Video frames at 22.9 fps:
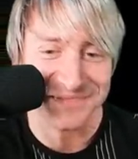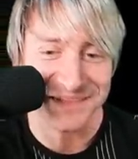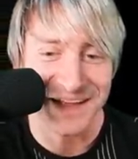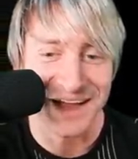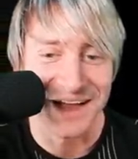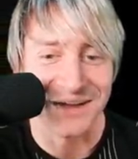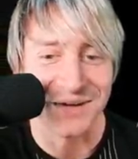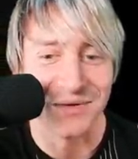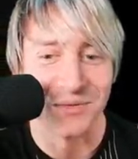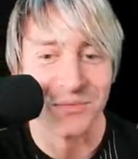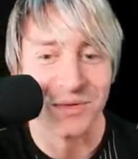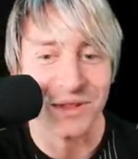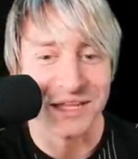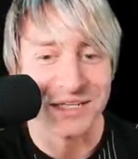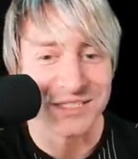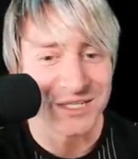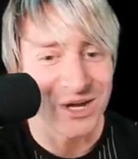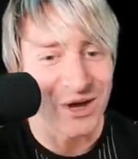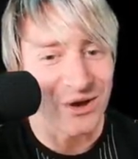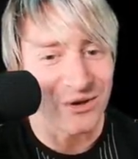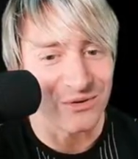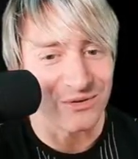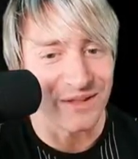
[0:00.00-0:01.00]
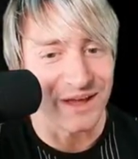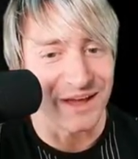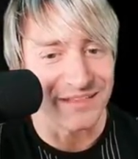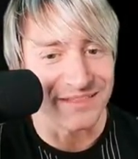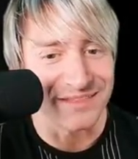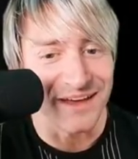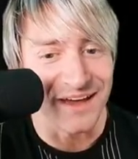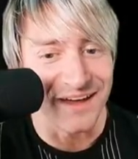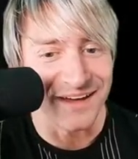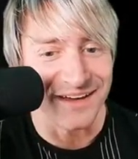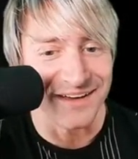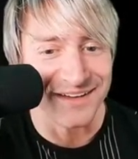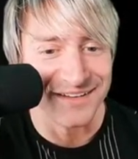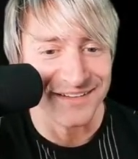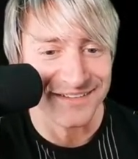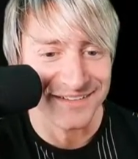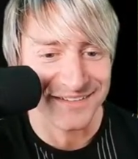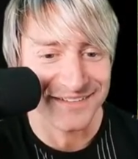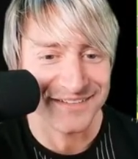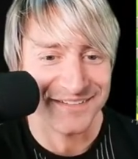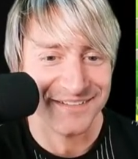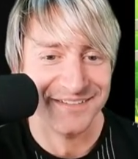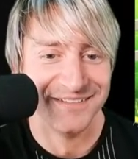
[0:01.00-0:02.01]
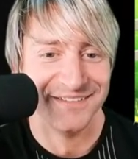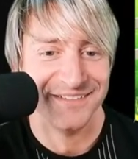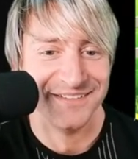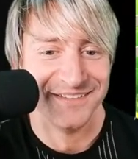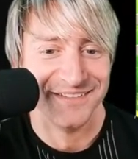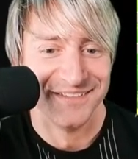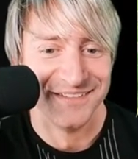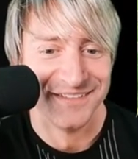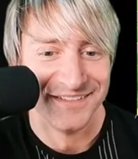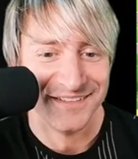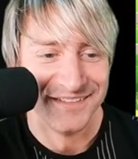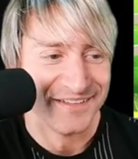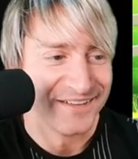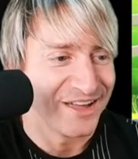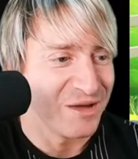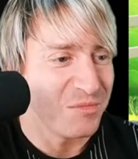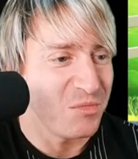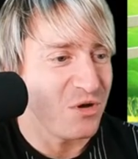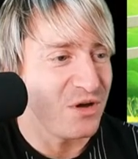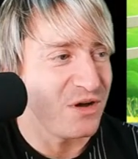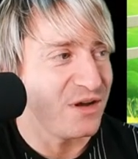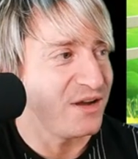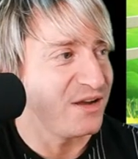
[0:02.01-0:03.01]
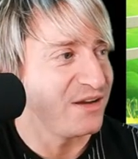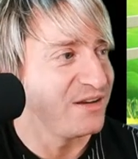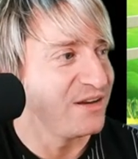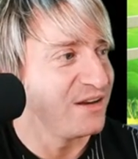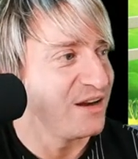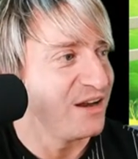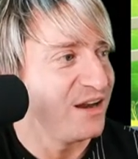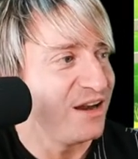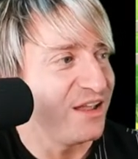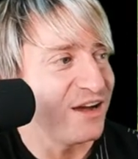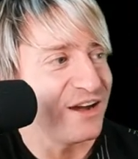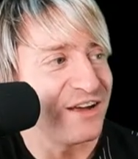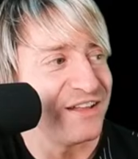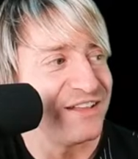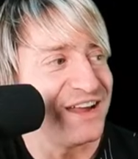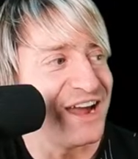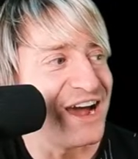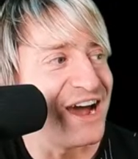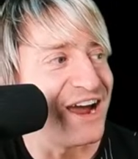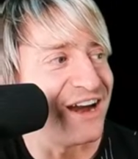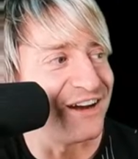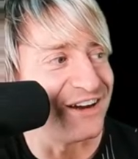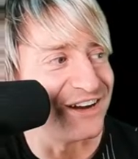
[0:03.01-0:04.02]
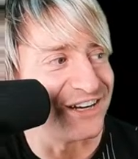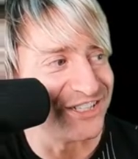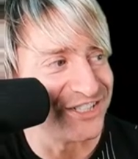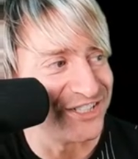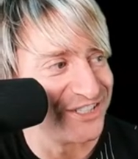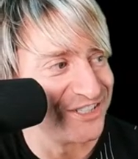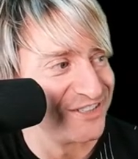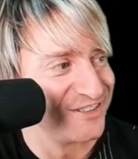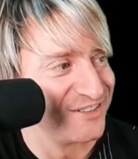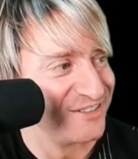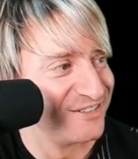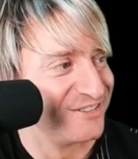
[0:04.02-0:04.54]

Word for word: I don't really talk like that. Come on, luck of the Irish.